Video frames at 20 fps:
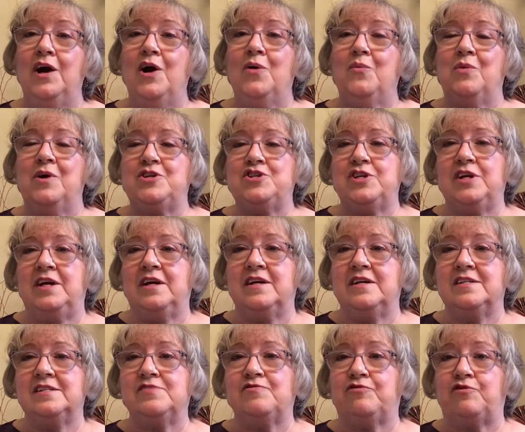which
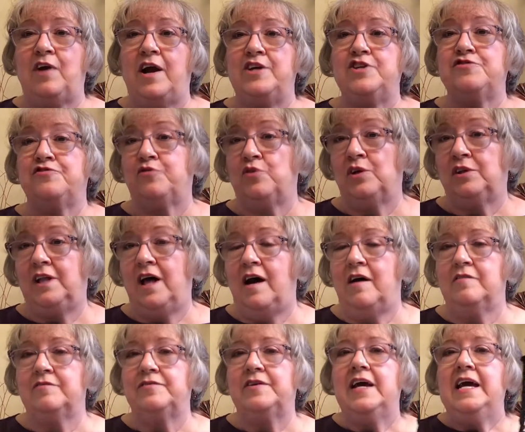is French for
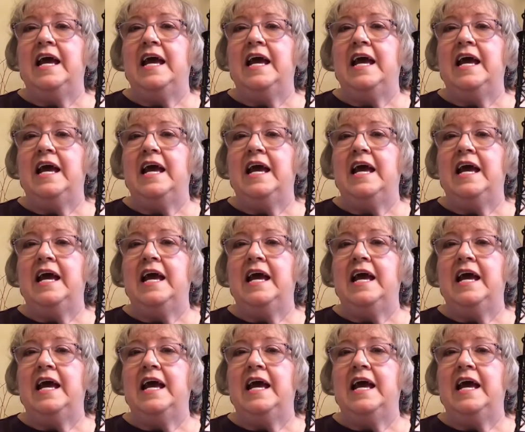love.